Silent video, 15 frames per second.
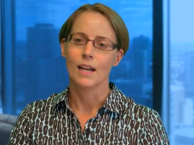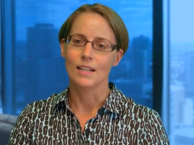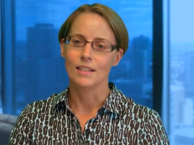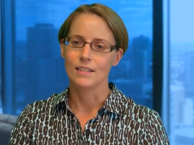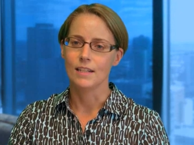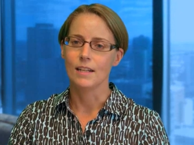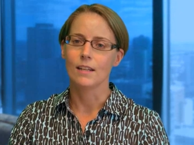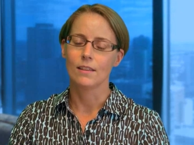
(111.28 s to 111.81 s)
a
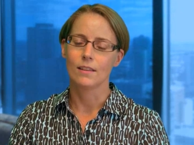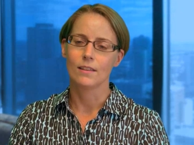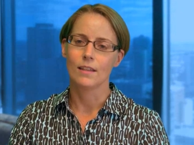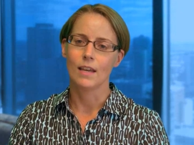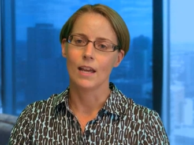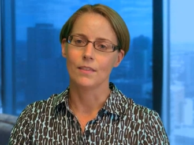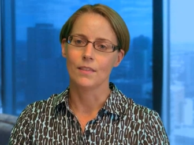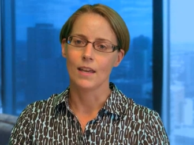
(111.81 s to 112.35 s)
death
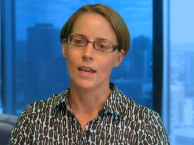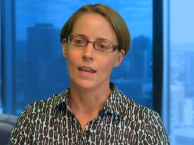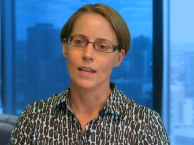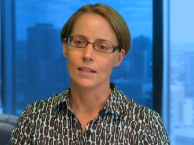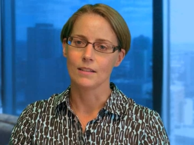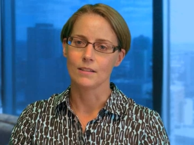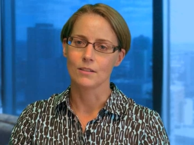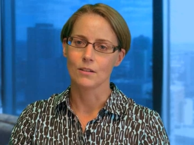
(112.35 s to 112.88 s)
at the
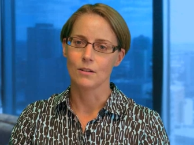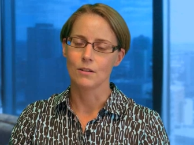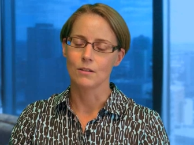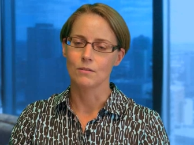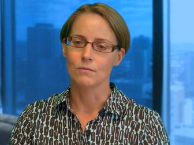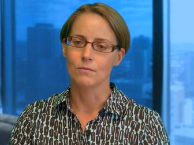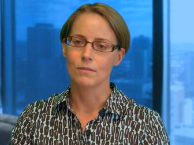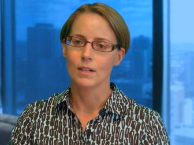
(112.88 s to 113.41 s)
hands
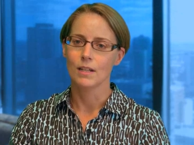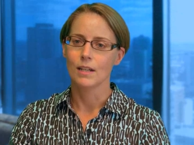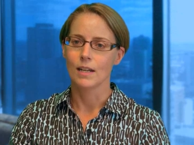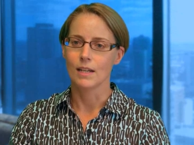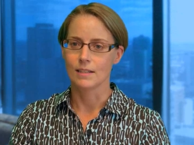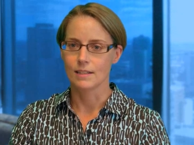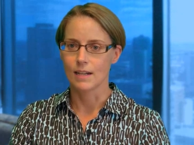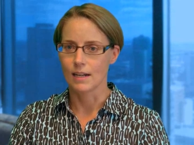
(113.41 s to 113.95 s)
of
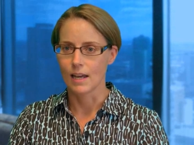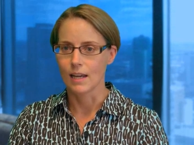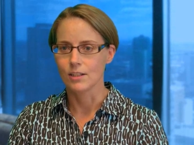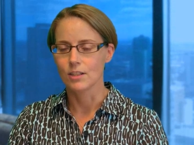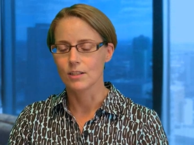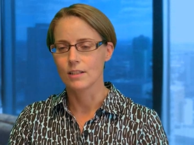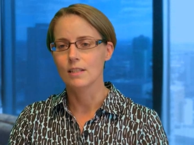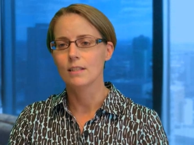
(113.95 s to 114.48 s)
a state
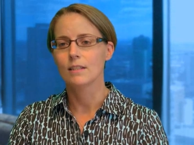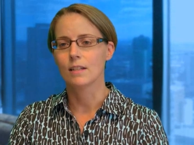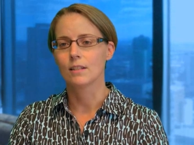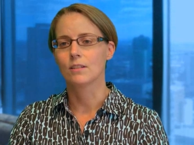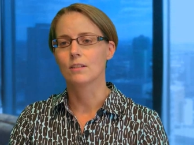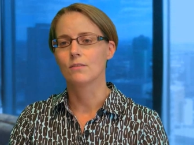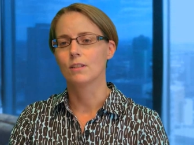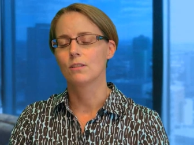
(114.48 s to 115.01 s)
agency,
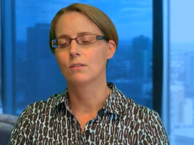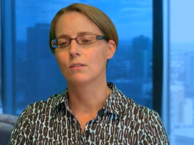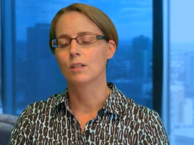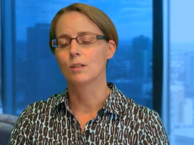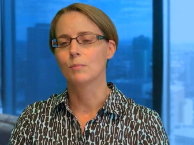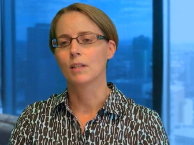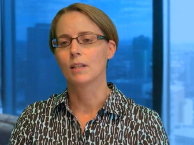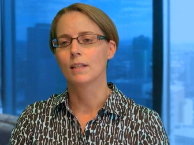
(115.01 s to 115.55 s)
such as
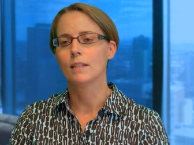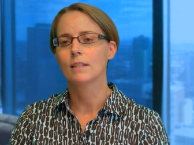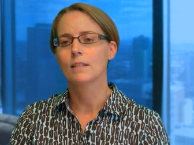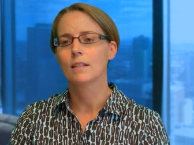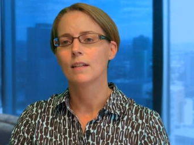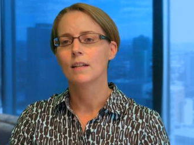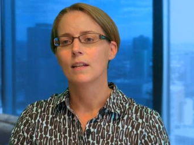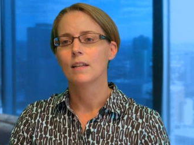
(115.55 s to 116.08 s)
Victoria
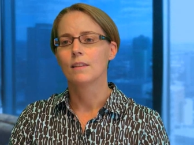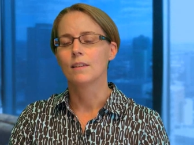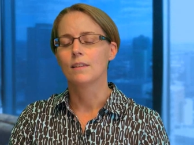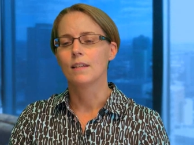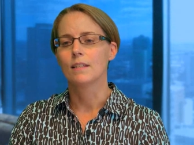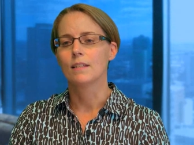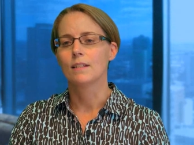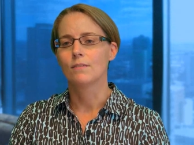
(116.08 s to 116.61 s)
Police, that
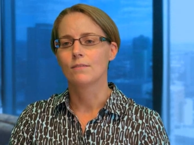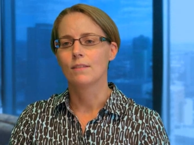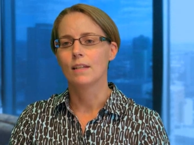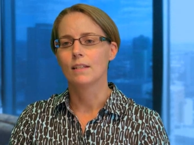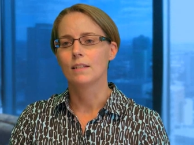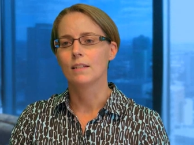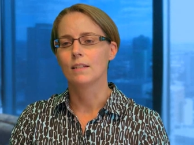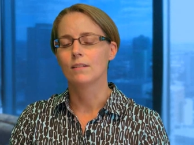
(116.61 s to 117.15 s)
there's an
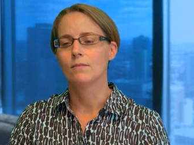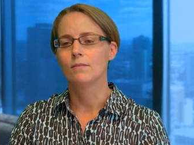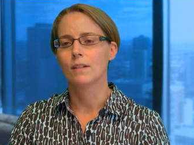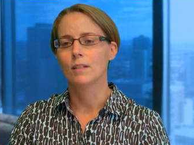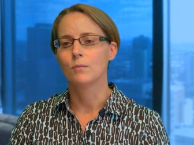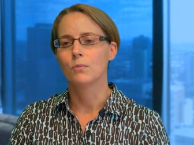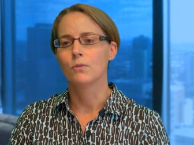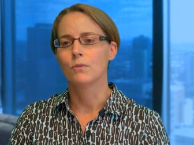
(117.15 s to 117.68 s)
effective
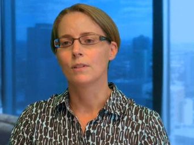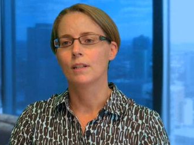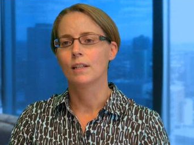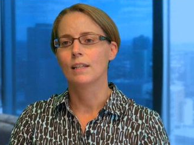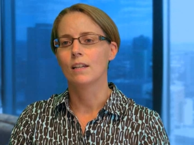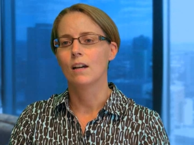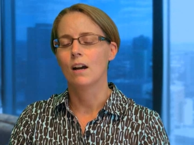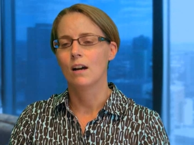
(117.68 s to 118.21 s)
and
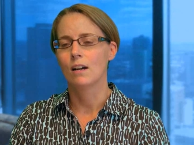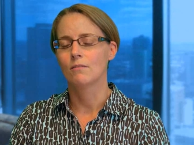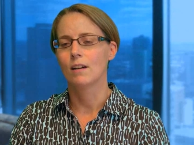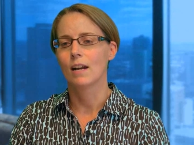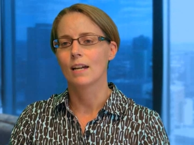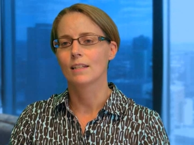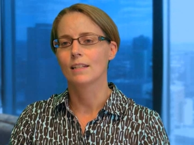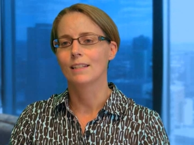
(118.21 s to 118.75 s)
importantly
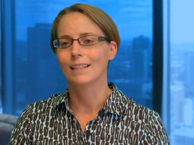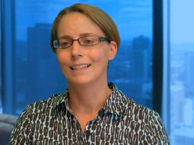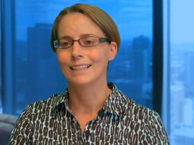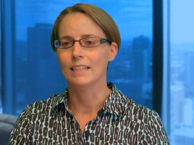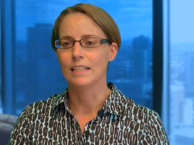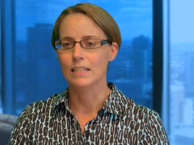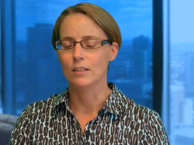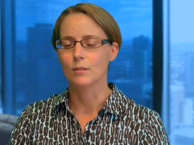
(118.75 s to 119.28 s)
hierarchically
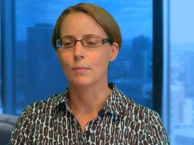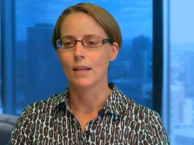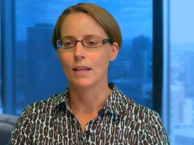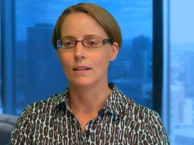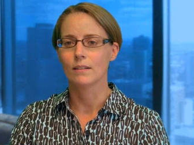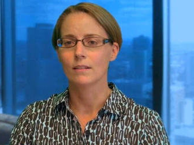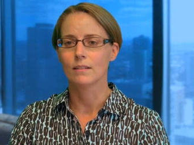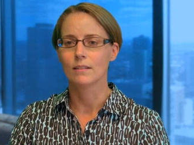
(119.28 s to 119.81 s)
and
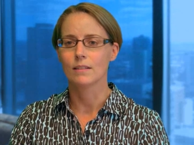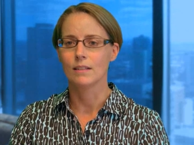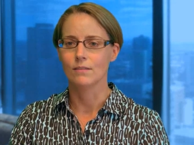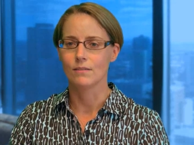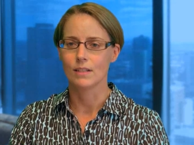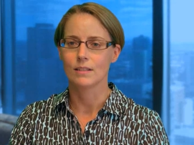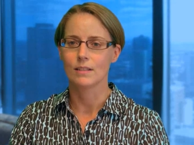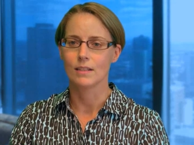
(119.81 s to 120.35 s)
independent
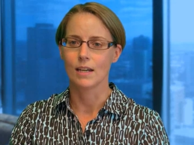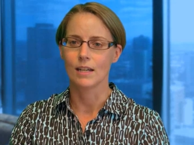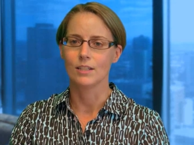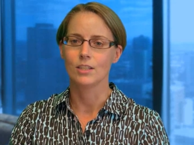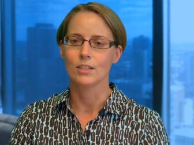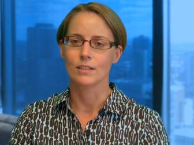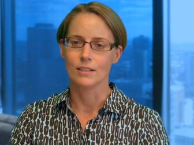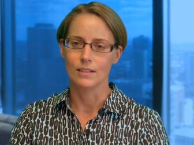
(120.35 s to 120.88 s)

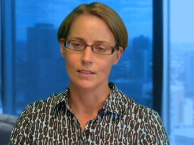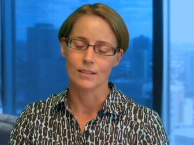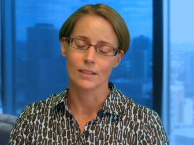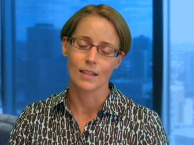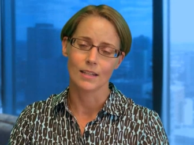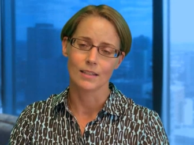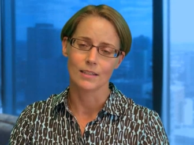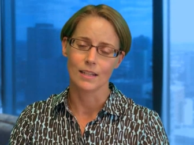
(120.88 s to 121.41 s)
investigation into
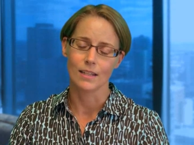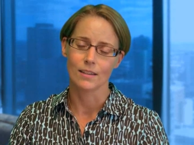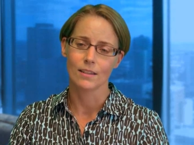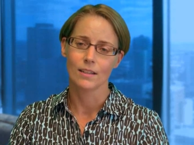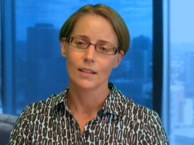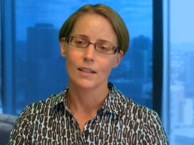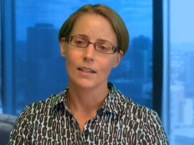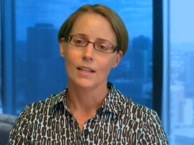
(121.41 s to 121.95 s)
that death.
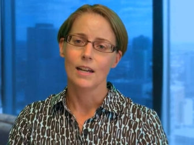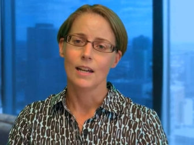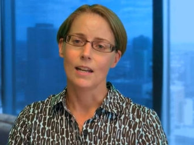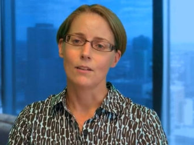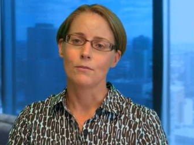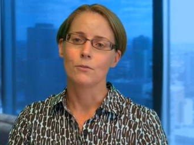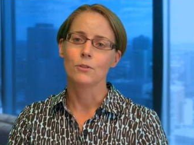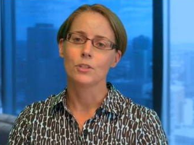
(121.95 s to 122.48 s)
And
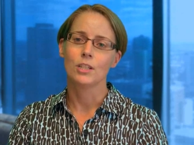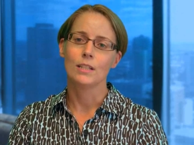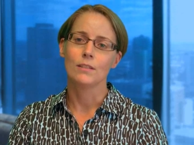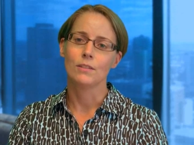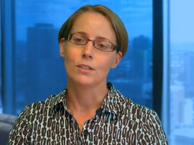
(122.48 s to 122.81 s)
unfortunately,